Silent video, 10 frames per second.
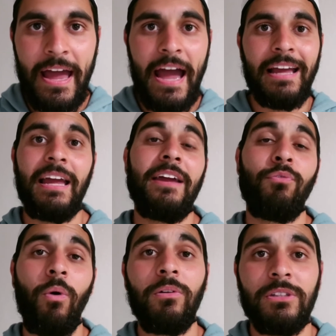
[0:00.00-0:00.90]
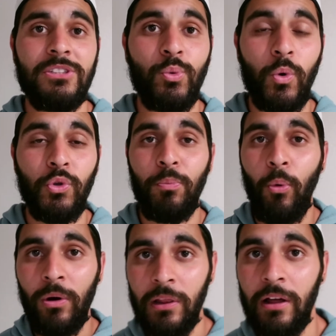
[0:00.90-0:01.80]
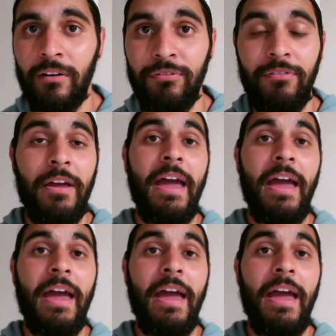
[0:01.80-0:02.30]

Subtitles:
and gave Walt Disney World more love,